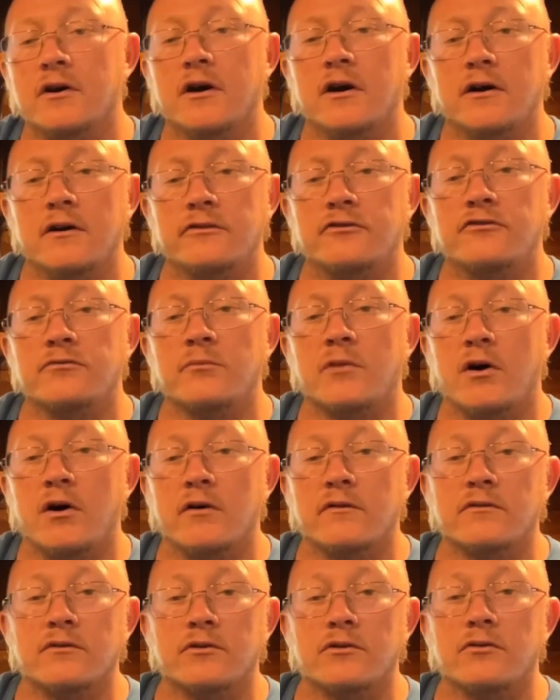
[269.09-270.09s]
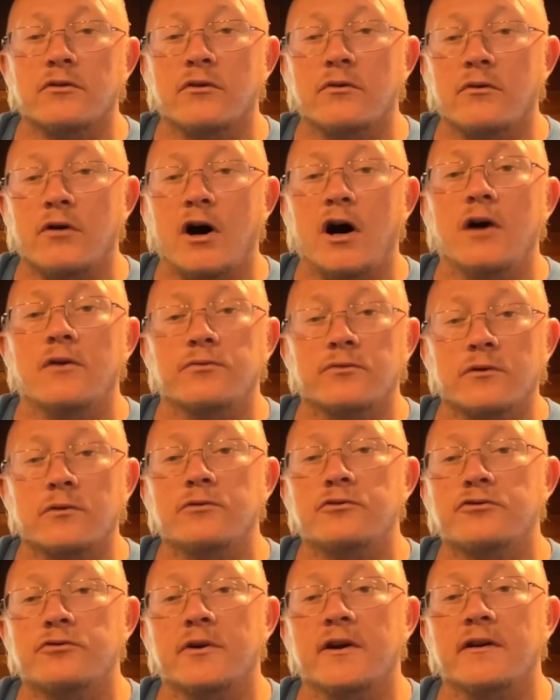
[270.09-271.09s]
a small little
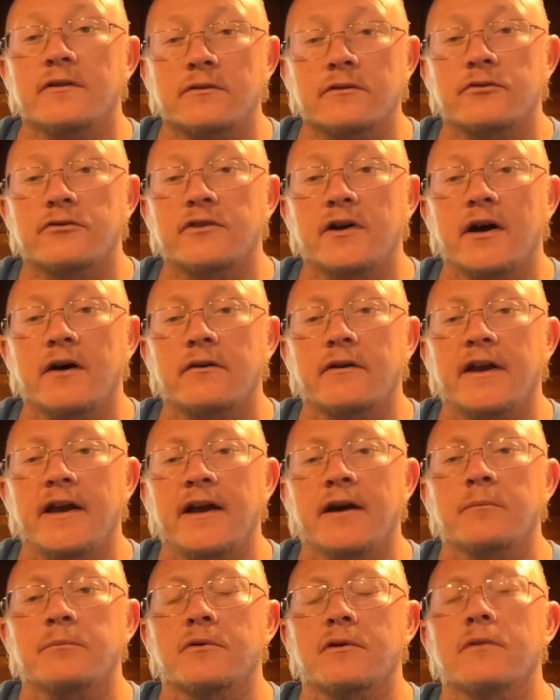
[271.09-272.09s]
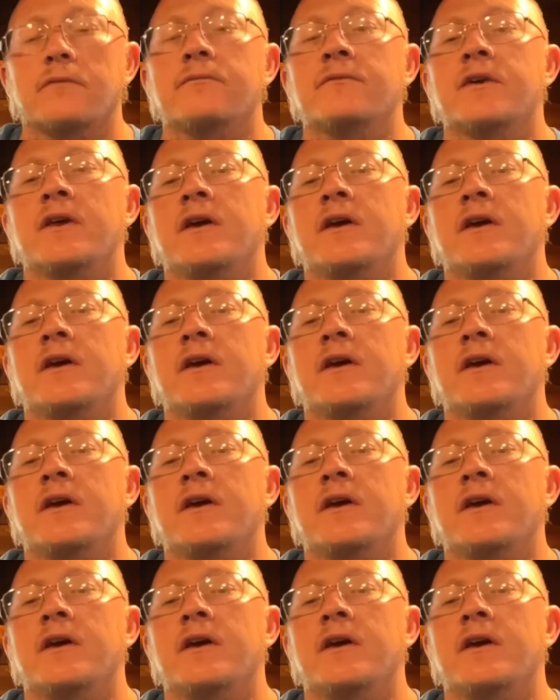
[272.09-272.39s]
off-road trailer style camper.